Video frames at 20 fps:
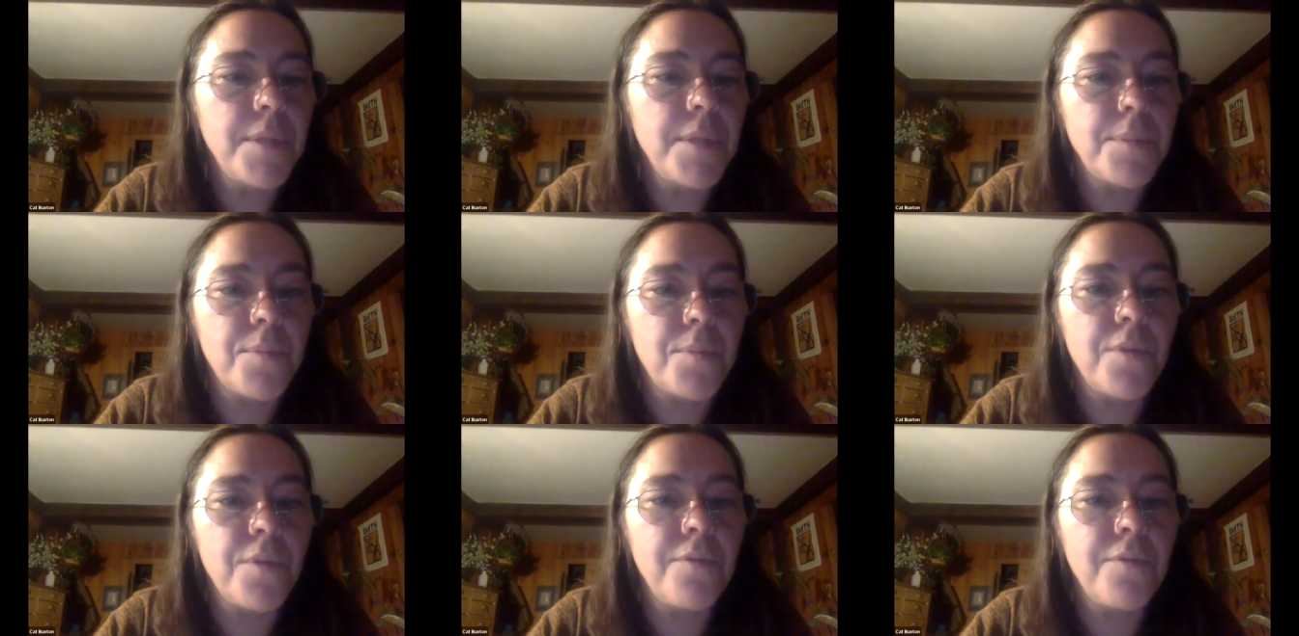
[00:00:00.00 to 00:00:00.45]
is
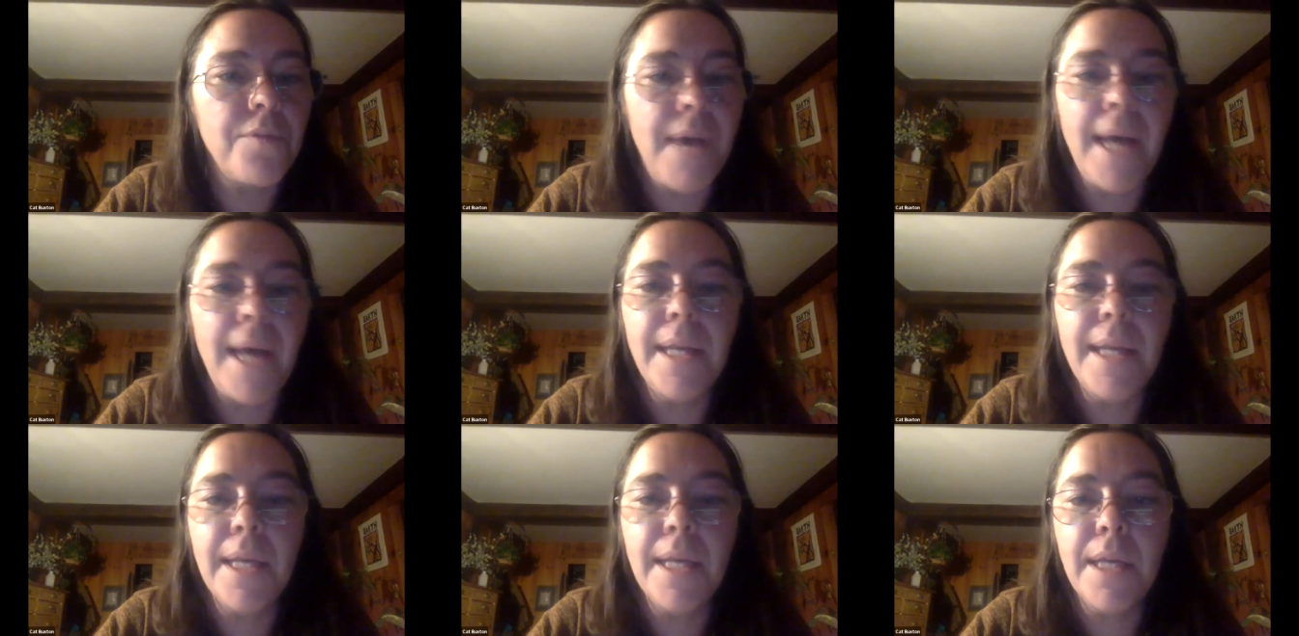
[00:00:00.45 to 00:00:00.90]

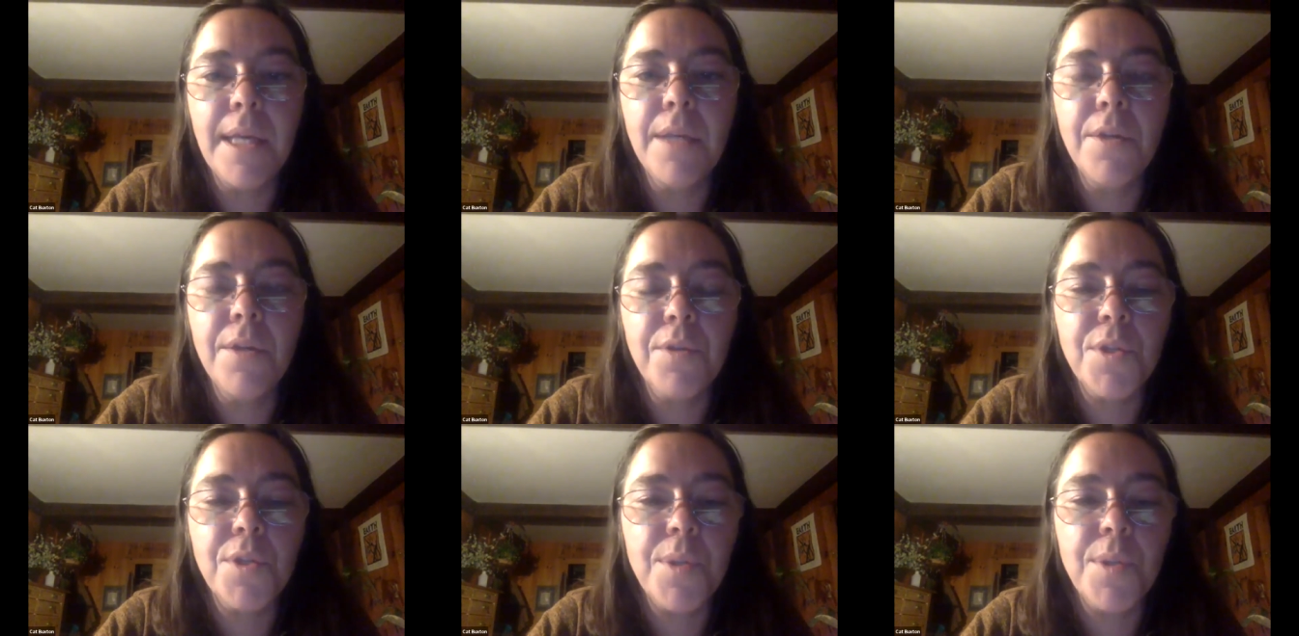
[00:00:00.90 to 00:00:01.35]
providing in
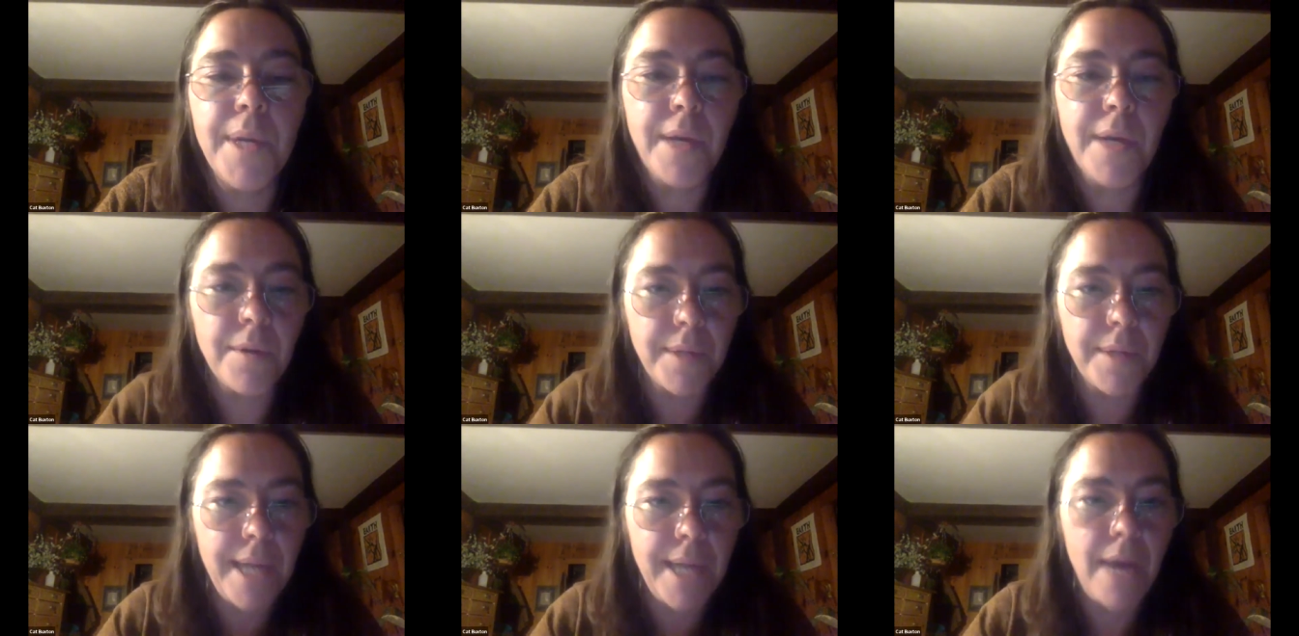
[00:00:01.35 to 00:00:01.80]
your
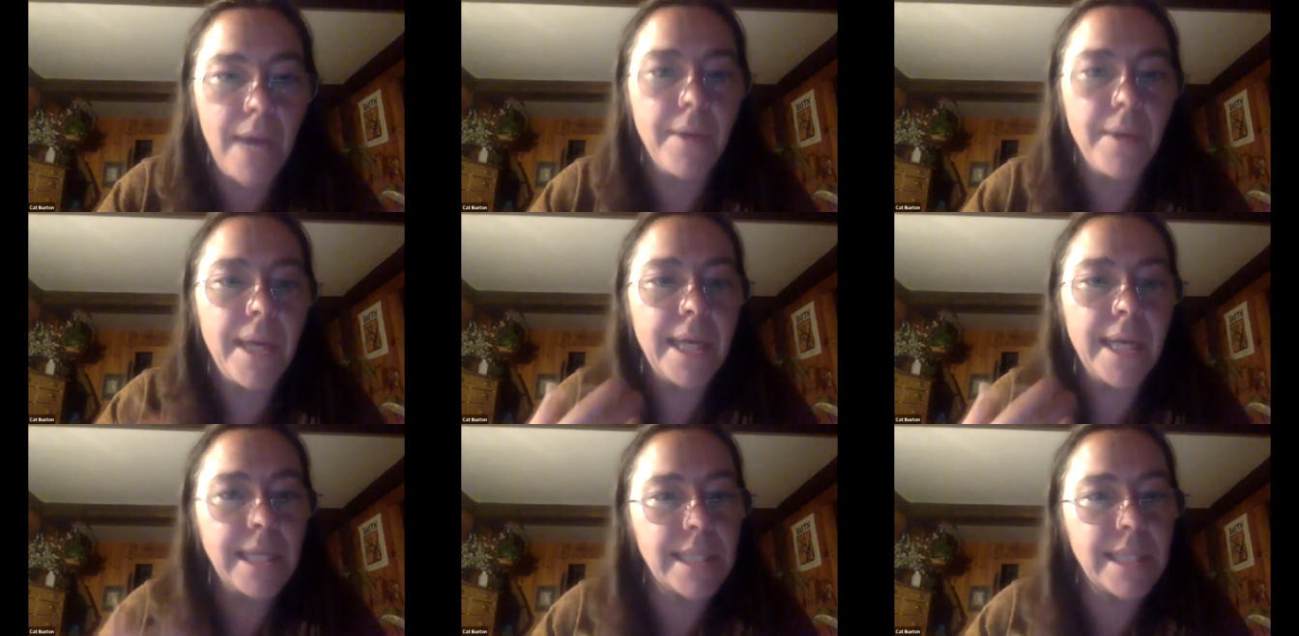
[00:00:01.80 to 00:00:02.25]
soil are now
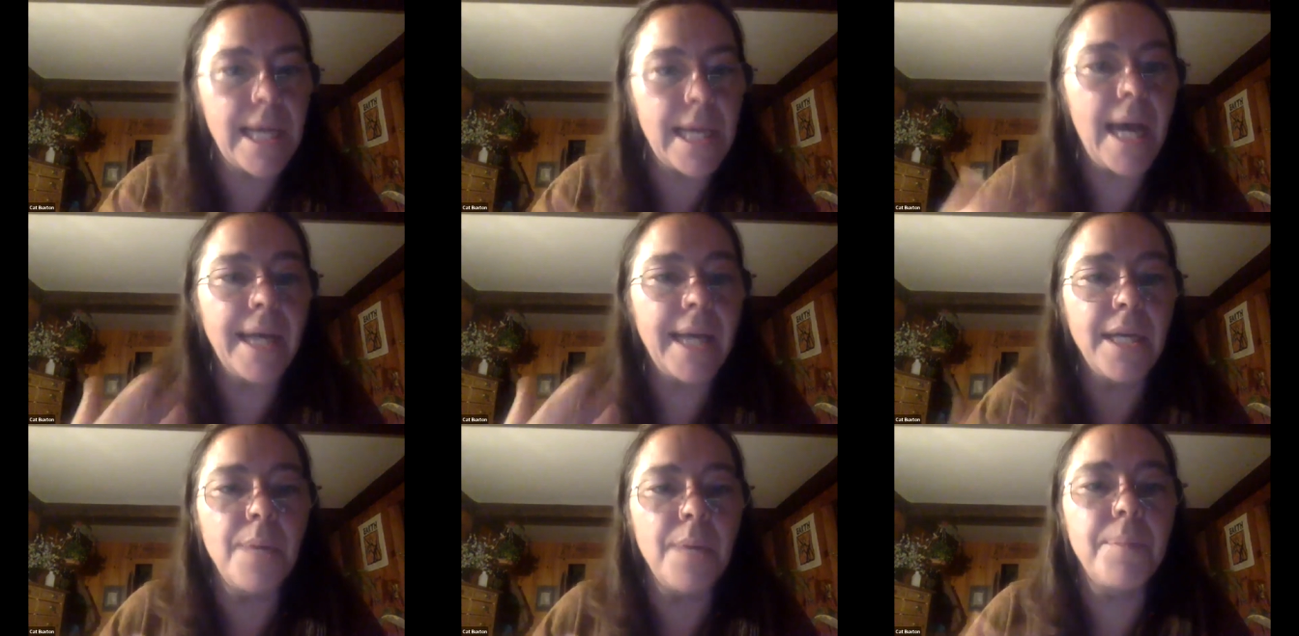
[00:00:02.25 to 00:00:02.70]
getting
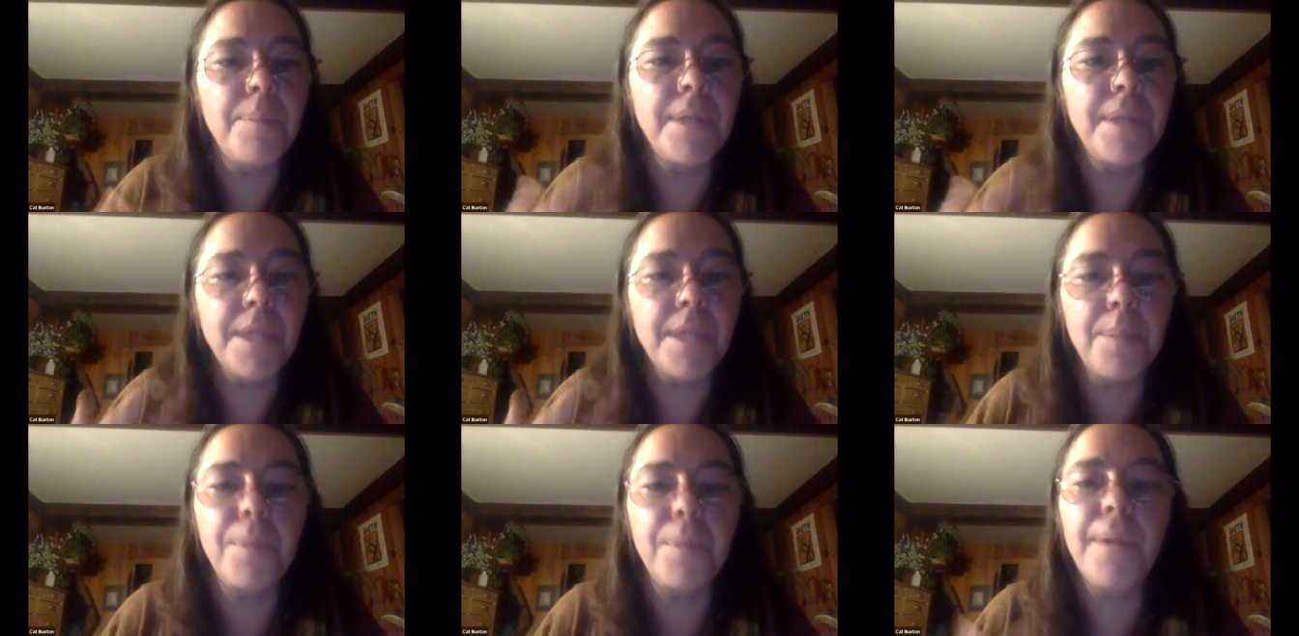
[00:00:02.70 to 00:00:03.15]
tied up
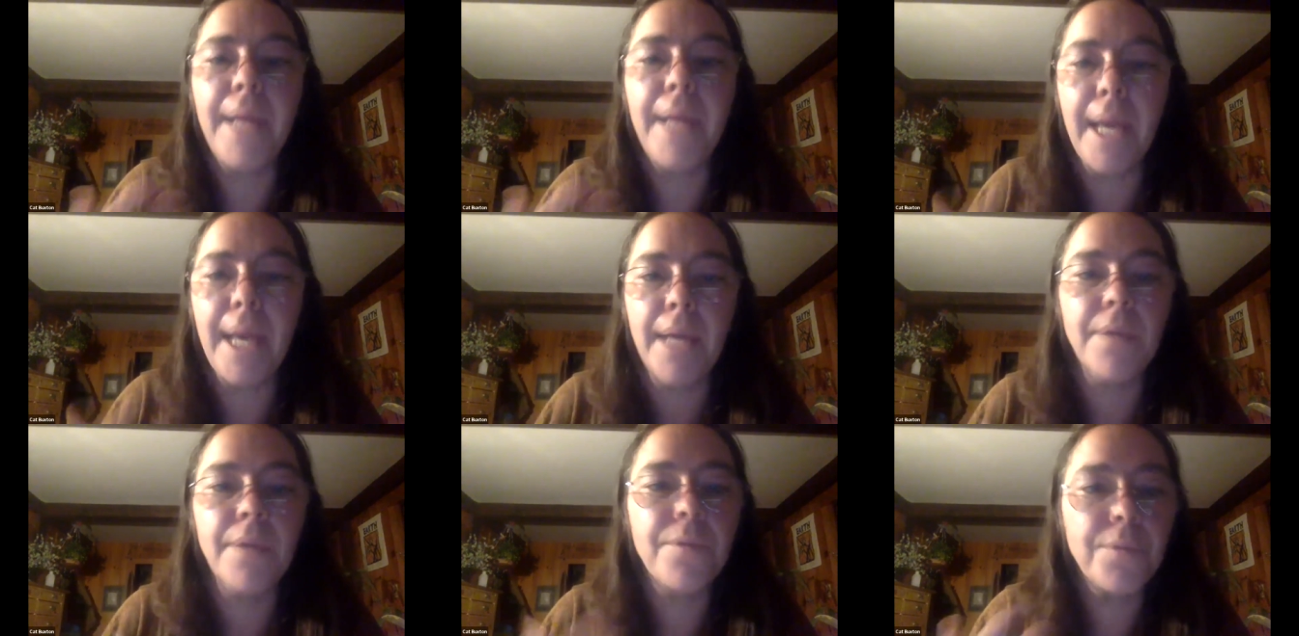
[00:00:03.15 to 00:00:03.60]
in the
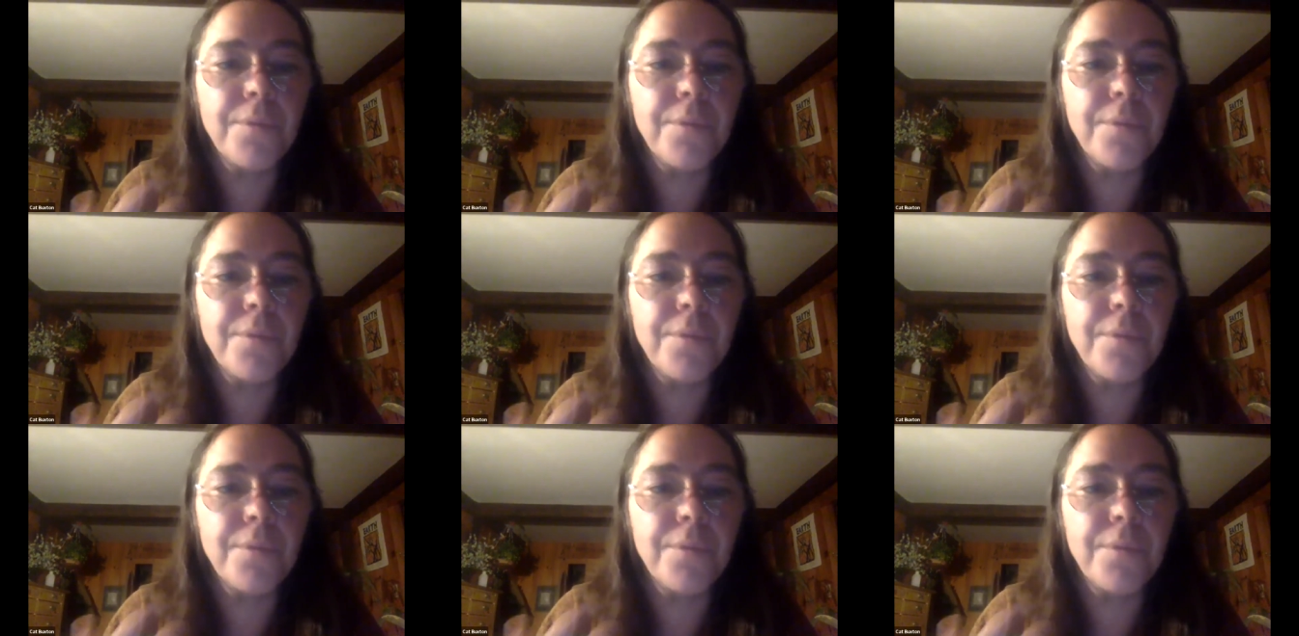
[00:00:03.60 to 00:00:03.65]
plant